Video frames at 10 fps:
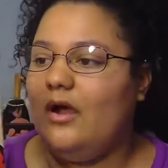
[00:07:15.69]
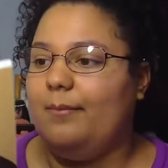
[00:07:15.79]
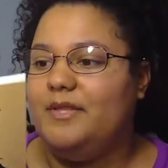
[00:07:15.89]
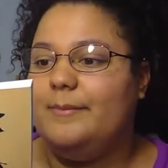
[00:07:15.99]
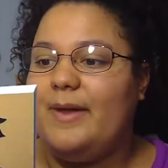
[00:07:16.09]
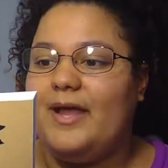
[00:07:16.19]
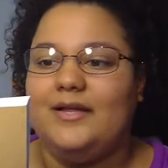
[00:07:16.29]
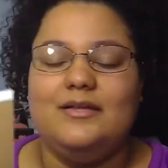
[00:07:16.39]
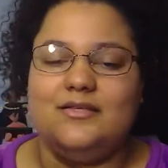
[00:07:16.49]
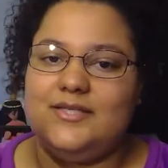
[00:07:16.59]
In the back
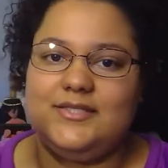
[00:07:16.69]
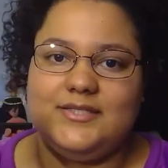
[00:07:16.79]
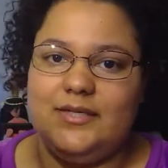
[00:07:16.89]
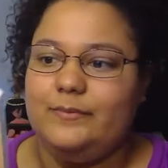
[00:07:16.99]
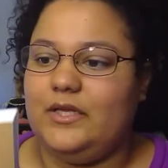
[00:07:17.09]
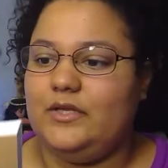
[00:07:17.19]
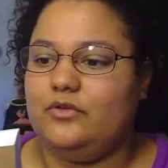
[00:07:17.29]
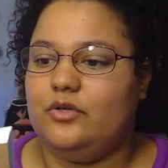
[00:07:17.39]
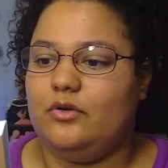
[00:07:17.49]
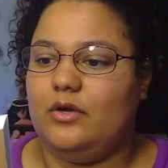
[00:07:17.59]
it says the same thing, you
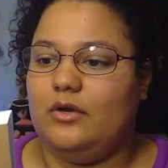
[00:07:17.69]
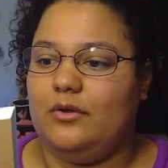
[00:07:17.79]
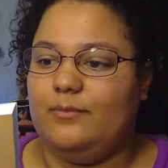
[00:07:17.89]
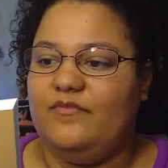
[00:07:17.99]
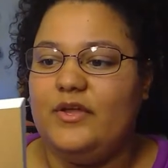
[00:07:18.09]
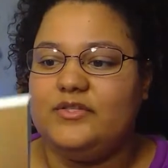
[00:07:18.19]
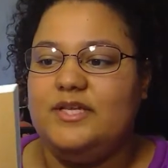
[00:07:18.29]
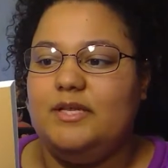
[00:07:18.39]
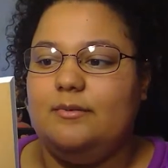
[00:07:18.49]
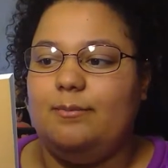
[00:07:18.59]
know, failed
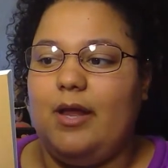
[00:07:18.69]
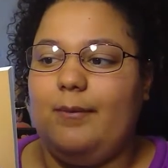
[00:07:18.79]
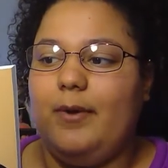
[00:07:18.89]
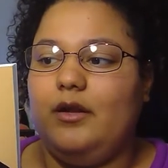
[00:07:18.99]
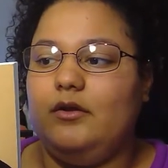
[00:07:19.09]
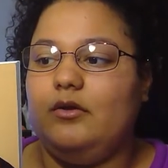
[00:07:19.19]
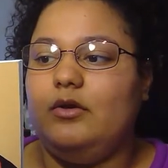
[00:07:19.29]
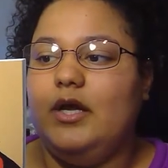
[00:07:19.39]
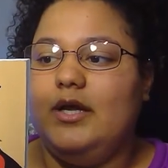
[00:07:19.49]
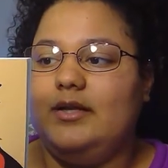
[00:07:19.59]
scheme by Apollo
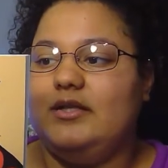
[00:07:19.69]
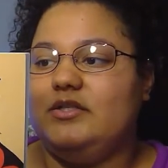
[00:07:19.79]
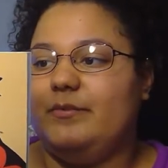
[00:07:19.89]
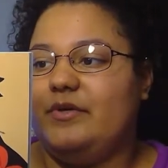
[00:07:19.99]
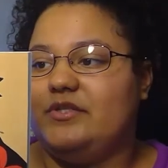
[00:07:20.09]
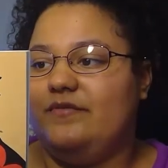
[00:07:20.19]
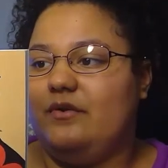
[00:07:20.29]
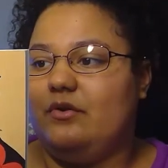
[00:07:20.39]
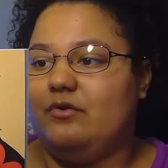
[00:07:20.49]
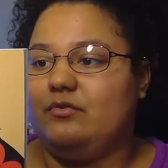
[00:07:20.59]
leading to
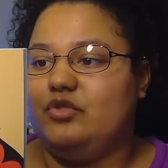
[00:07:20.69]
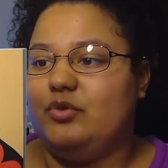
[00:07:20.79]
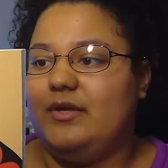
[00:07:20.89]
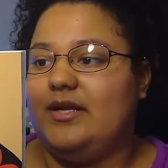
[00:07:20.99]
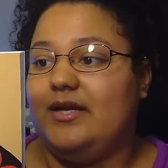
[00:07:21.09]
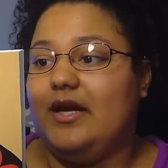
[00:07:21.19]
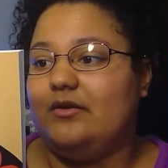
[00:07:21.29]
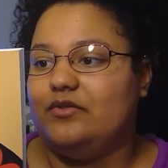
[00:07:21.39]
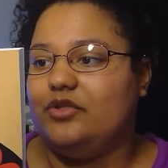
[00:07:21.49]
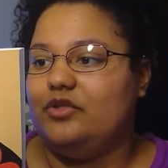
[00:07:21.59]
Persephone to an
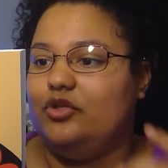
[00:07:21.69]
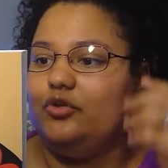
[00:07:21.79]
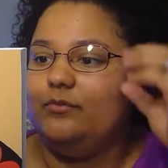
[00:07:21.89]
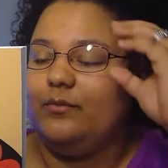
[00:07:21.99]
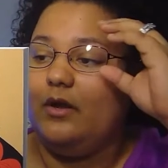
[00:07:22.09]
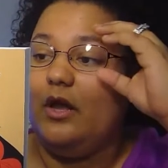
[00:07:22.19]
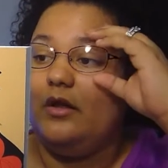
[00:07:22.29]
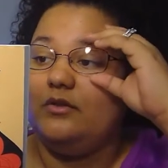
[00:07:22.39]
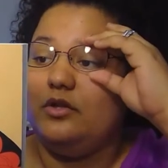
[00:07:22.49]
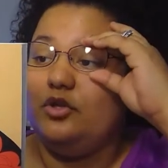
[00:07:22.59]
encounter the
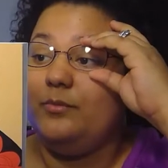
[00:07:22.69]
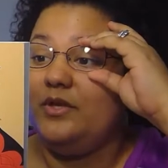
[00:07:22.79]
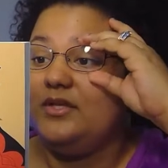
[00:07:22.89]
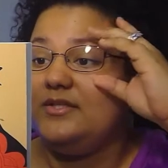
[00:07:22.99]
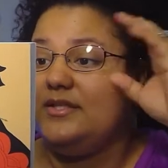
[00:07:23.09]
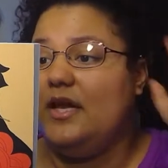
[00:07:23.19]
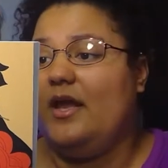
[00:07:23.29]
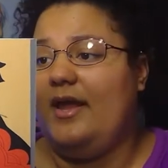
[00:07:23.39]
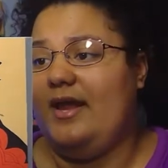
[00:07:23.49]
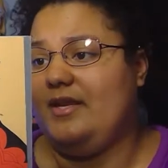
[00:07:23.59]
humorless
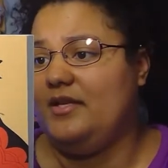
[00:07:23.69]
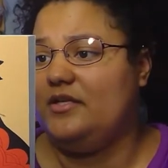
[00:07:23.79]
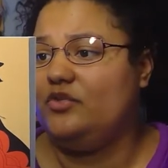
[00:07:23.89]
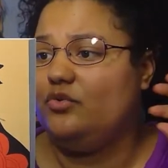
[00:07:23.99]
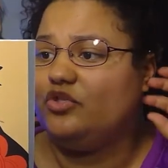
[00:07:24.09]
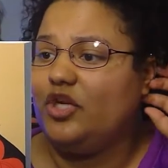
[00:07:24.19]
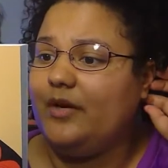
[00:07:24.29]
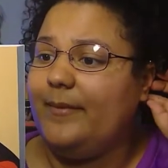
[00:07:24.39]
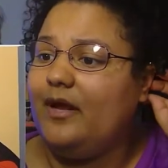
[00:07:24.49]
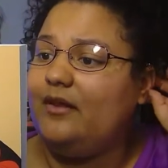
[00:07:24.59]
Hades, who is struck
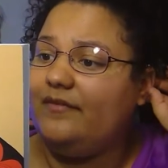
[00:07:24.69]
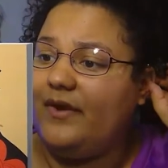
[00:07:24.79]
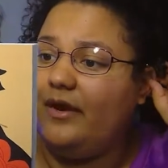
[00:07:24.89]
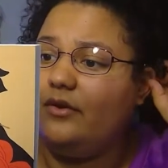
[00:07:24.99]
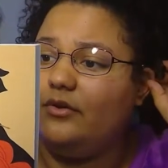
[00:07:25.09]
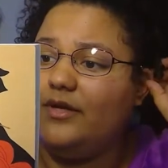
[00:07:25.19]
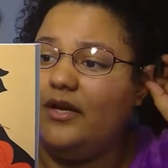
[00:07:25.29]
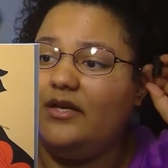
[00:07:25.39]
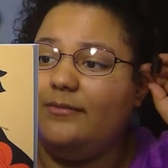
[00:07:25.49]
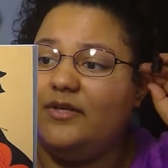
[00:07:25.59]
by a love arrow. Now
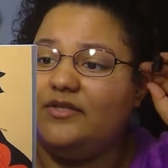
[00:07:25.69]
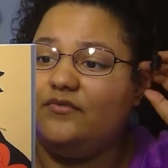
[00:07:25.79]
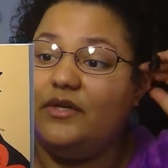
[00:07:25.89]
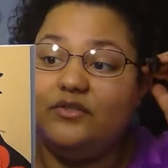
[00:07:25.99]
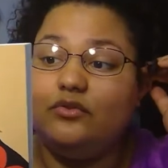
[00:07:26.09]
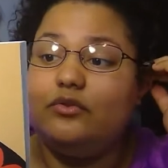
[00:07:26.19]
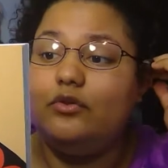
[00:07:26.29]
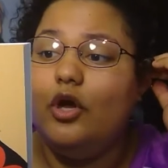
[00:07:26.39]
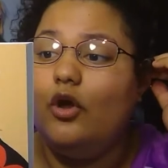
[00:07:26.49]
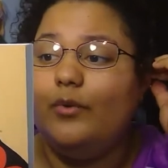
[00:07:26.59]
he must
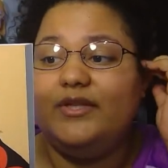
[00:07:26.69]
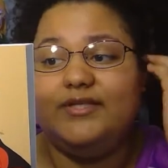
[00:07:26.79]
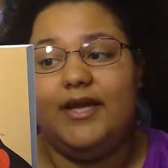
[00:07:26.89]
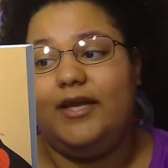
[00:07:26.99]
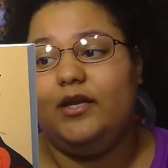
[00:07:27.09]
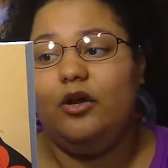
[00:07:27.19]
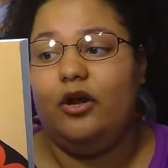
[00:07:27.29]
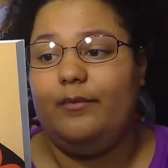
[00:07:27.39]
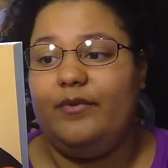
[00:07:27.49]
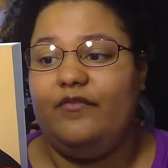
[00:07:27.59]
wrestle with his aching
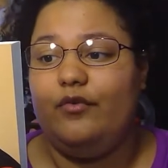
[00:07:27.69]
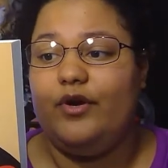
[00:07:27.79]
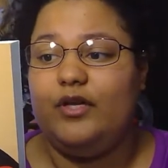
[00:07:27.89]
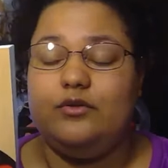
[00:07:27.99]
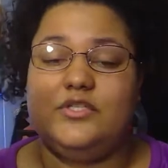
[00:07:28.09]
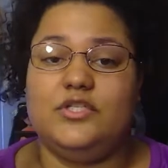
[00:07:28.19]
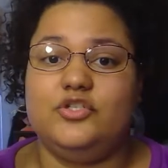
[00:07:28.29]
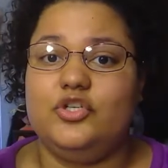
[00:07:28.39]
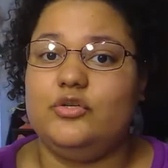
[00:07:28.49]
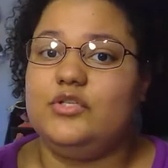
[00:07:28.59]
heart before he loses
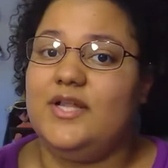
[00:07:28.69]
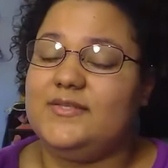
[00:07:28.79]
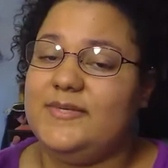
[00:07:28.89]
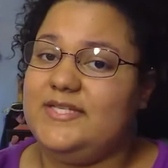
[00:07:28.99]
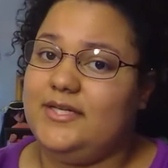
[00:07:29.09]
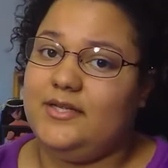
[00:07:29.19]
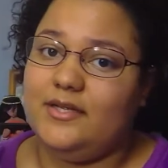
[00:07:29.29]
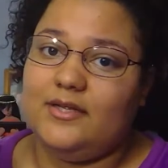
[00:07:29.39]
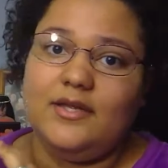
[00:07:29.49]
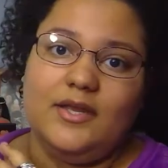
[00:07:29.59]
control. So that's basically
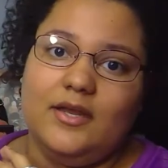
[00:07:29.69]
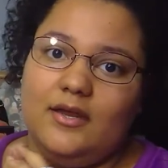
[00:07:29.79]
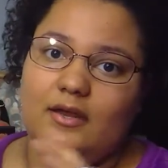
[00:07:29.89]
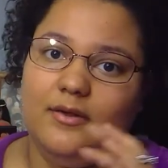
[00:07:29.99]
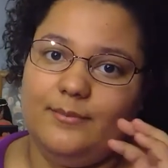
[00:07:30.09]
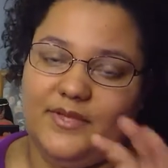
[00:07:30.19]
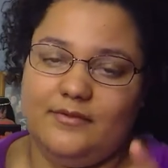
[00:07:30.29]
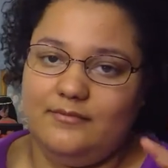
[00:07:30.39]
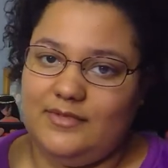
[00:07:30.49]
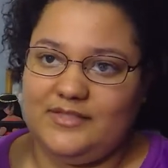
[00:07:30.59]
it.
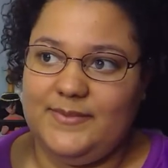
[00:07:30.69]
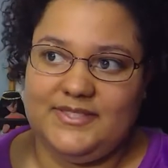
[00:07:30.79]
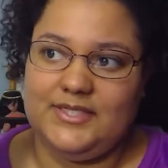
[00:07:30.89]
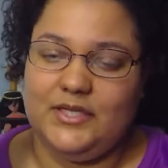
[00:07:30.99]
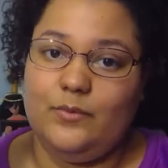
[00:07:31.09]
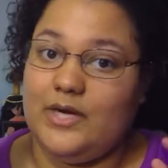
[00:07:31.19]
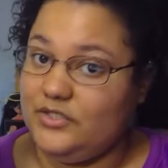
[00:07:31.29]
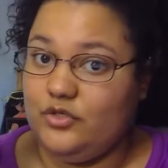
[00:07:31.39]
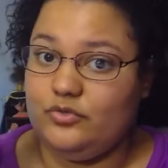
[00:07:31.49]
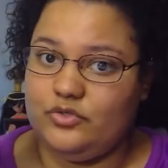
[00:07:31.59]
That's basically what I
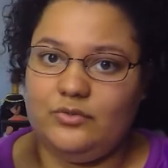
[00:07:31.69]
told you.